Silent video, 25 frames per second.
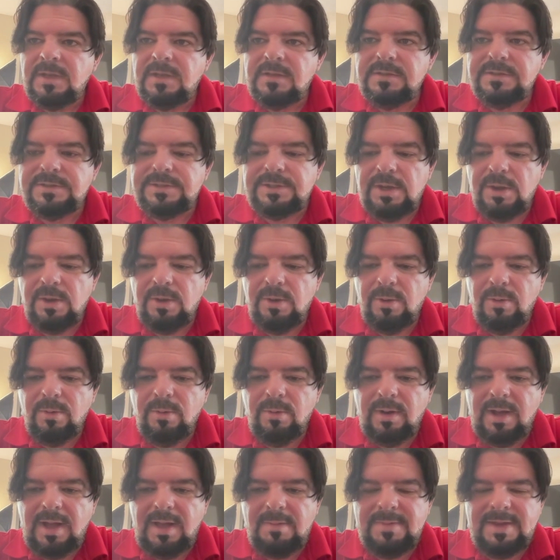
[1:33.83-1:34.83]

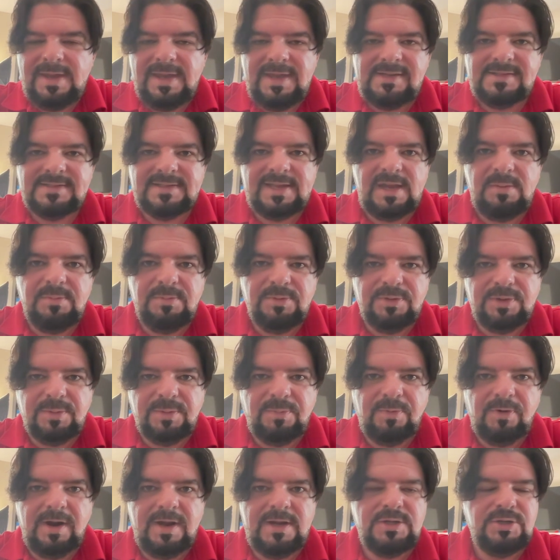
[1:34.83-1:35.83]
So, I mean, he's able to
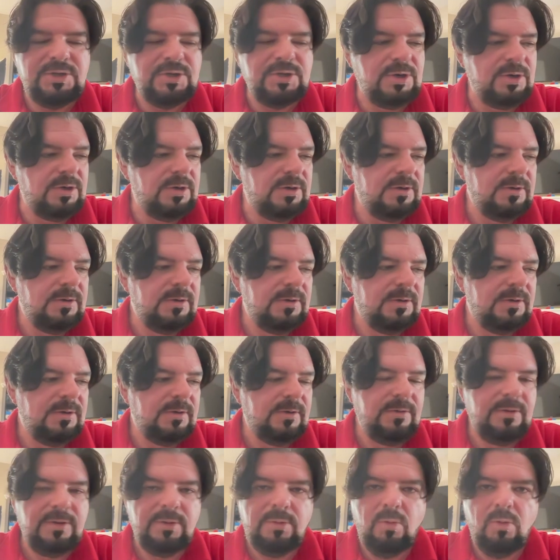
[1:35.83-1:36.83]
pressure
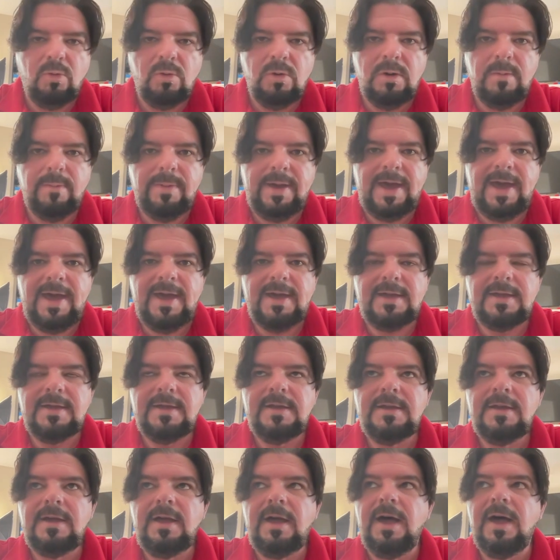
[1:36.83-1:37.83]
the
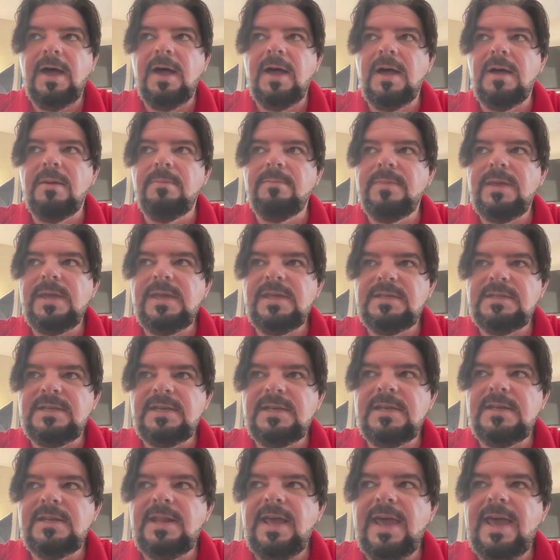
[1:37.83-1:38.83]
quarterback. He
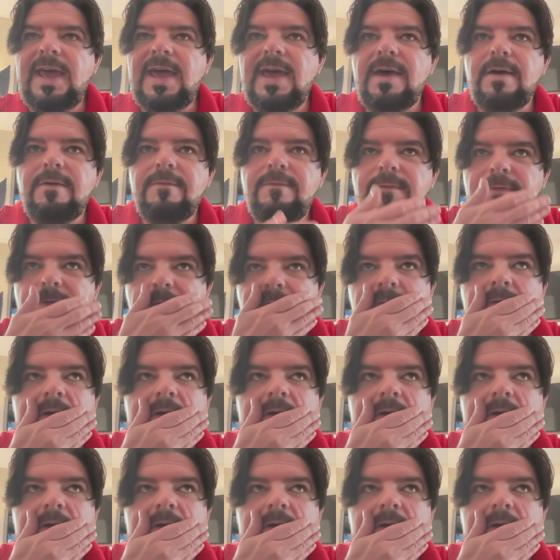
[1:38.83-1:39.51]
did have